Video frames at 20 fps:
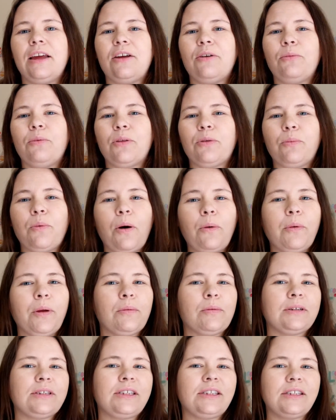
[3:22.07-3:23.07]
with what
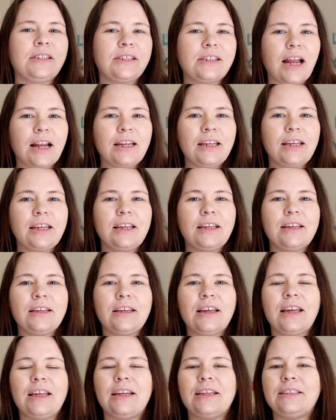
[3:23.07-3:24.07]
we were
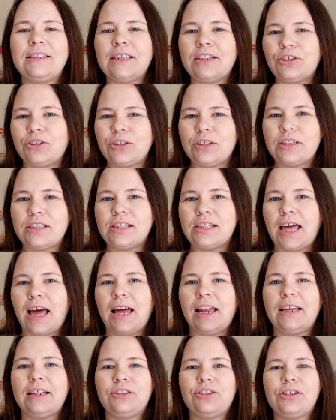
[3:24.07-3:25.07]
studying in addition to
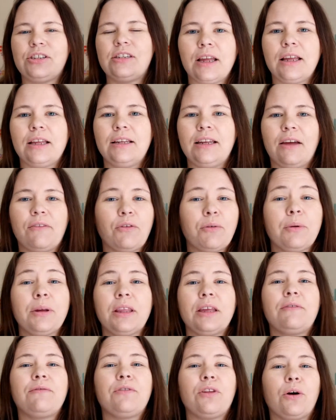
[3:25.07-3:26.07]
that, it never
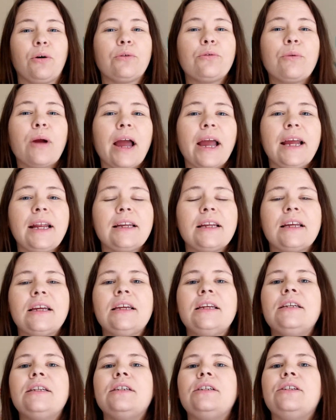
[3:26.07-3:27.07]
really flowed right.
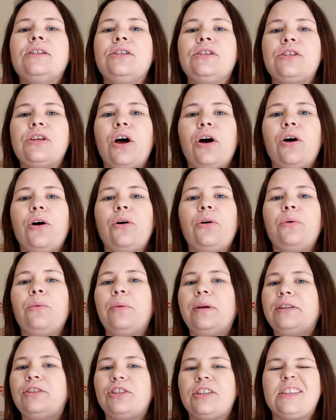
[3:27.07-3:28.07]
So
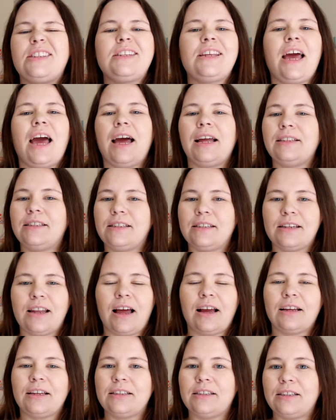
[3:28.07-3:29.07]
we just had to
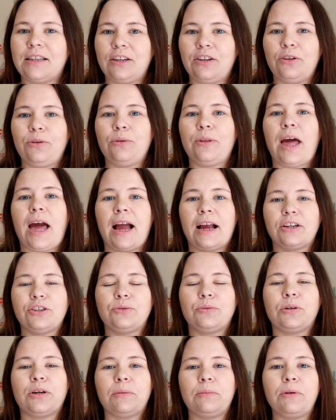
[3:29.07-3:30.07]
not continue the
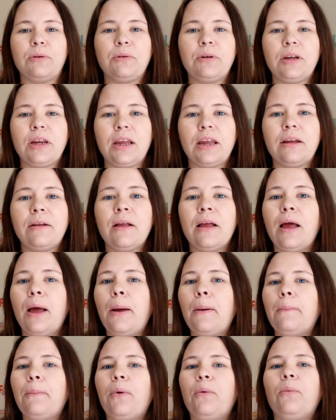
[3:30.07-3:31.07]
actual community,
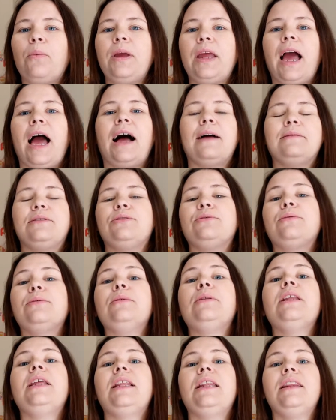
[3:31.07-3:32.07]
but we
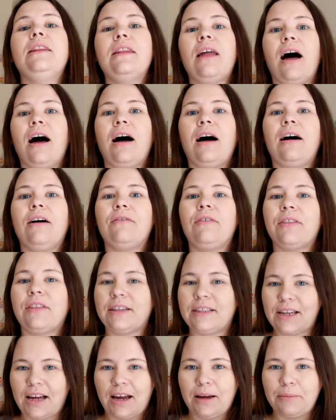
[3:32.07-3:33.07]
absolutely love
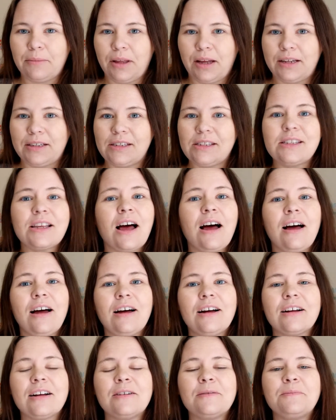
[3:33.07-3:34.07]
the Timeline
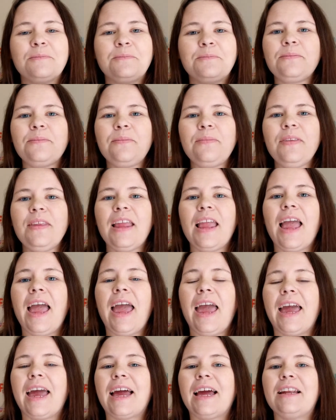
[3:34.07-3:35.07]
song,
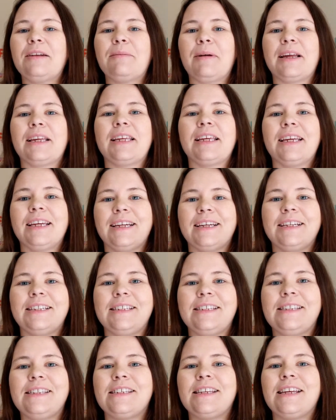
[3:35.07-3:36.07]
and my kids